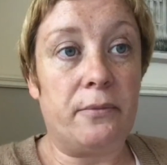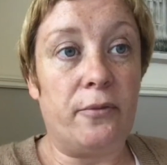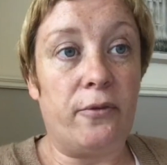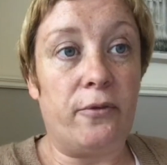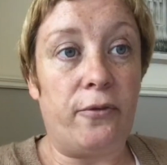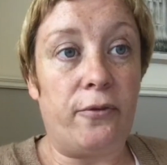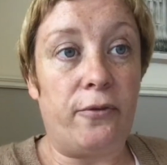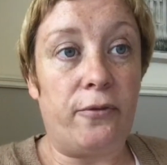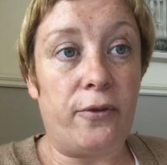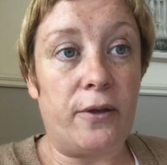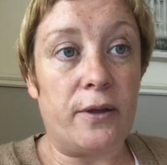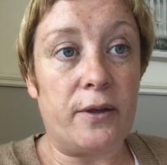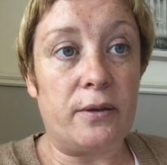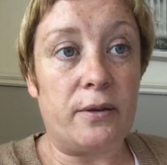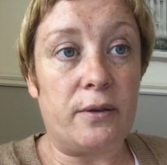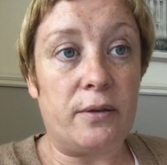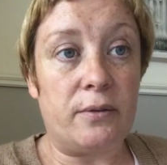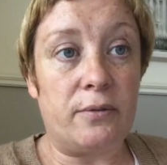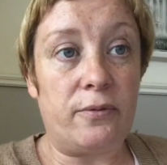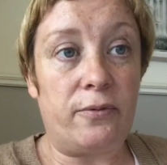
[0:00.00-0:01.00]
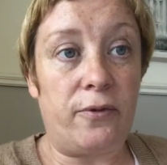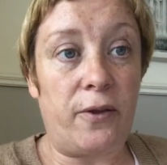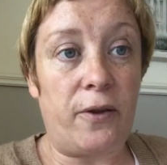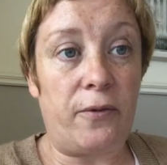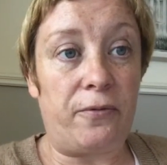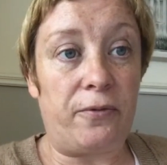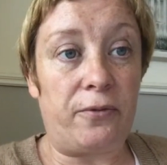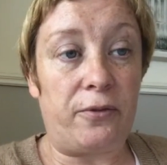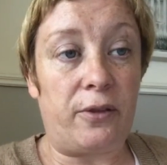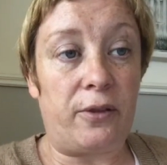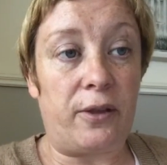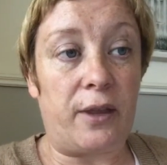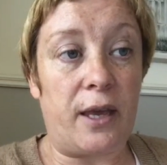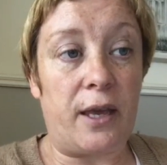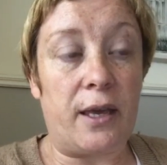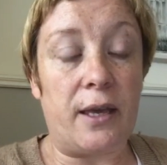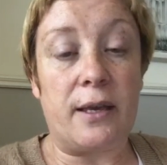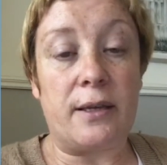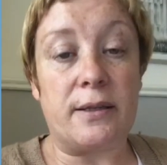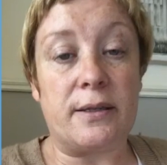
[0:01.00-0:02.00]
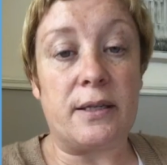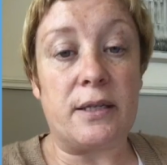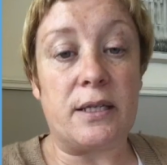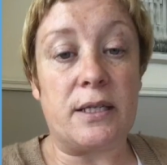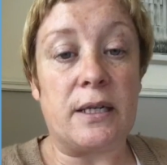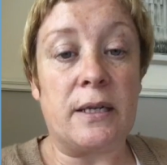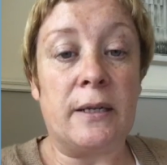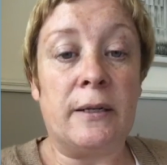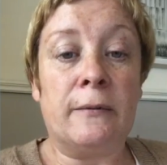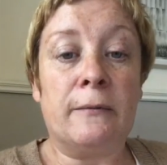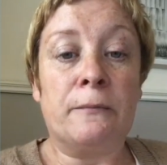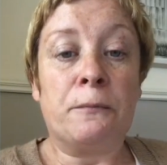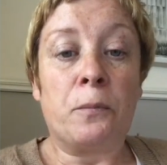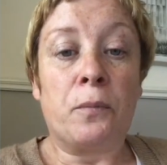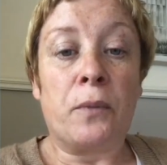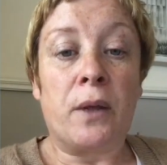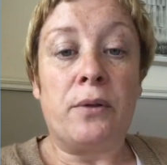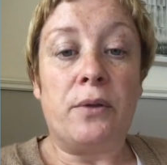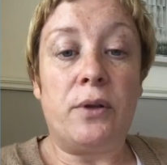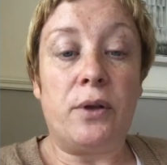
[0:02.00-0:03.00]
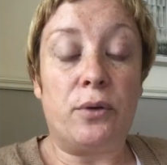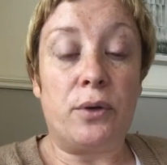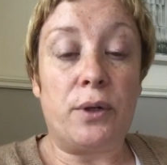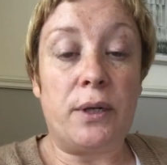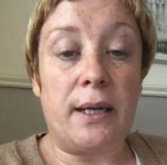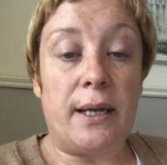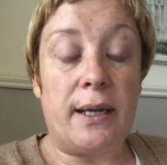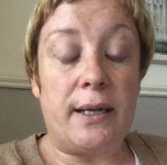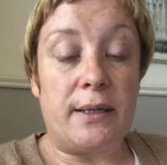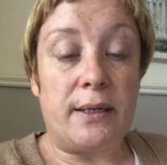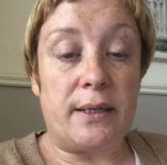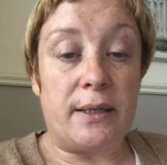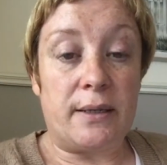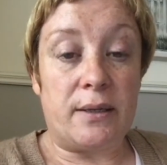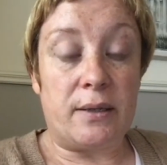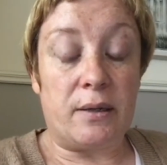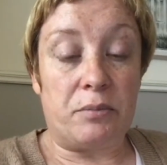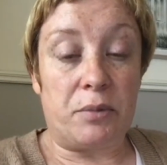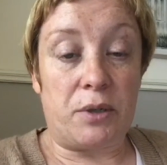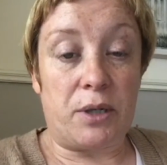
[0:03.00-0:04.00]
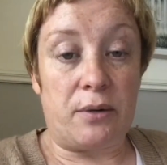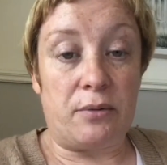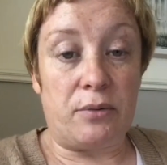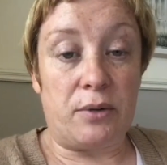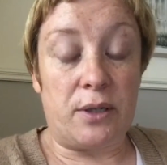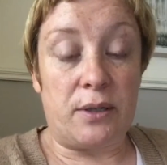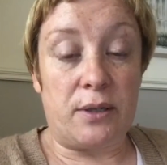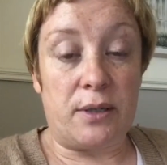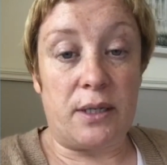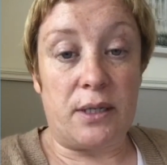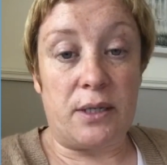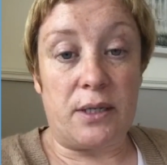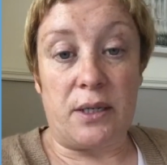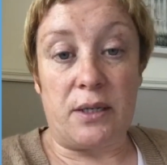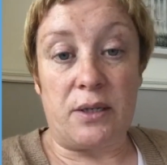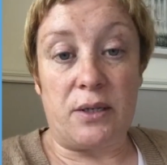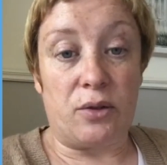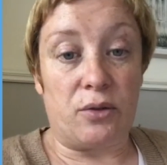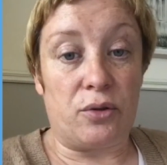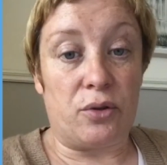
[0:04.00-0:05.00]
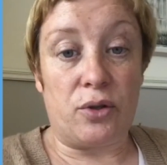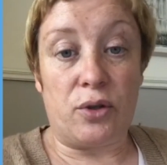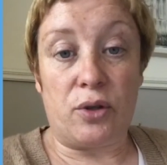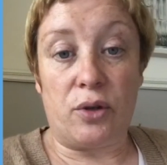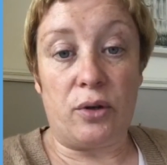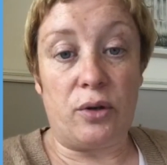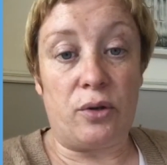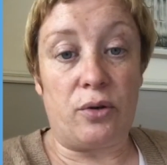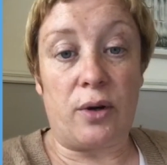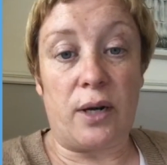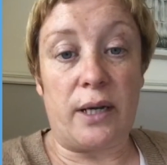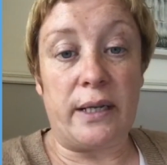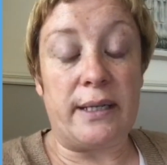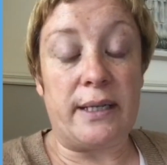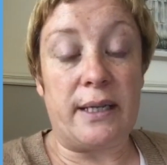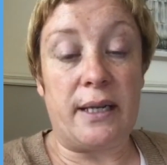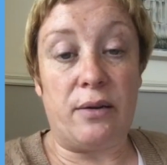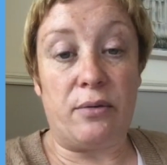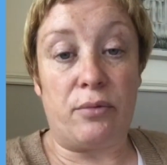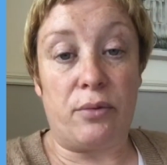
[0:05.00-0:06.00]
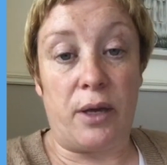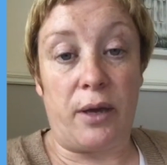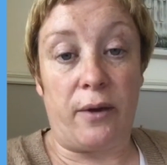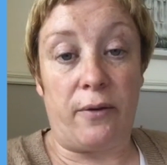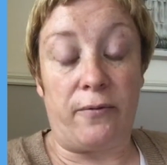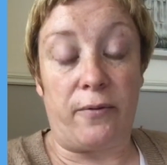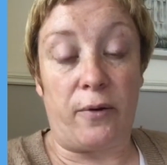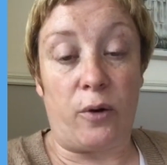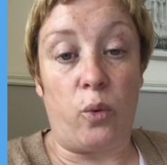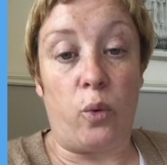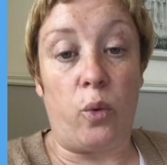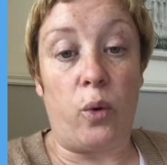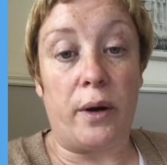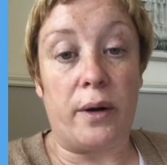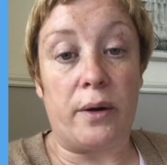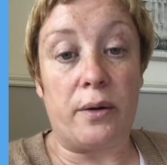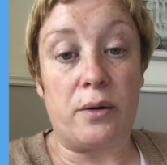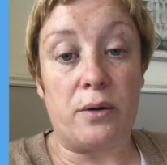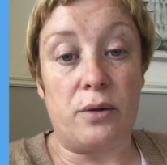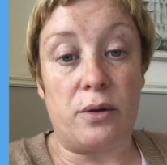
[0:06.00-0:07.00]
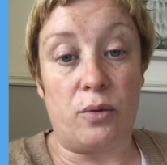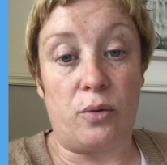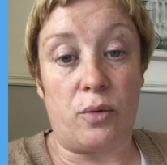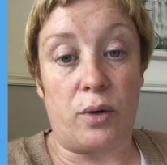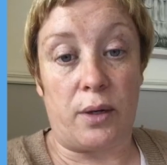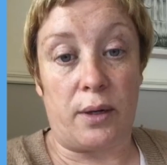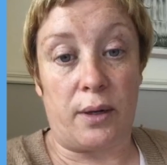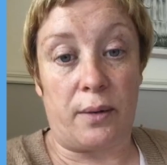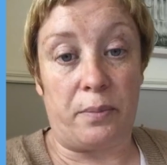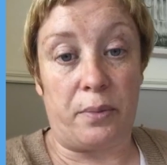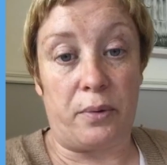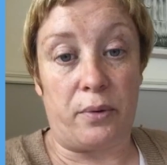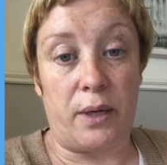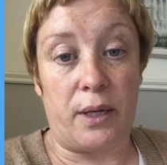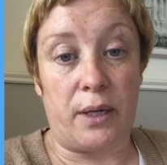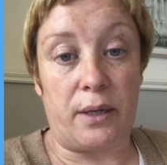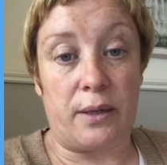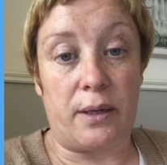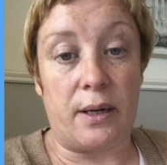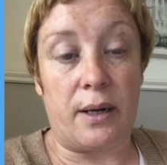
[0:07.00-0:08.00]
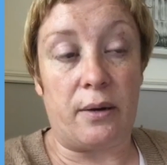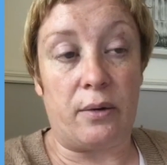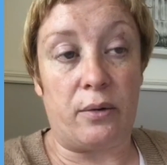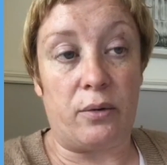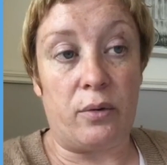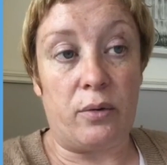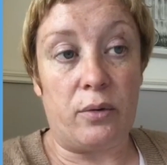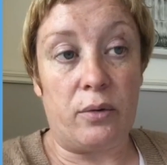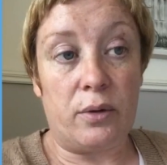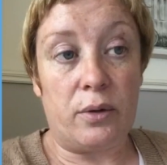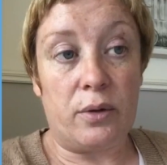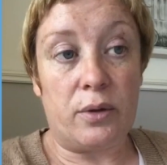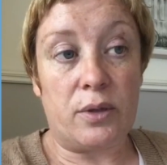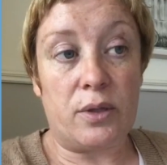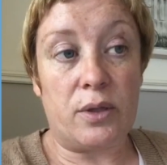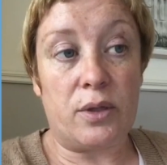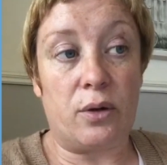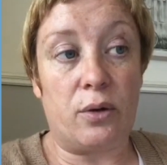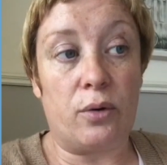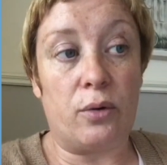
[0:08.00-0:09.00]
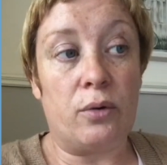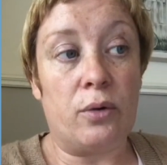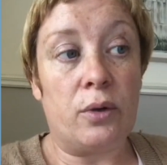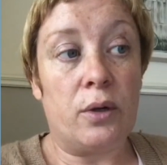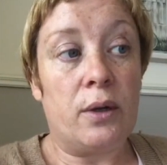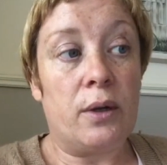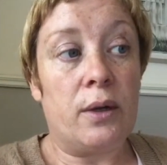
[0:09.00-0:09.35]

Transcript: Fifth thing is it, they only lend in some towns and cities, so there's all criteria for where you can operate now. So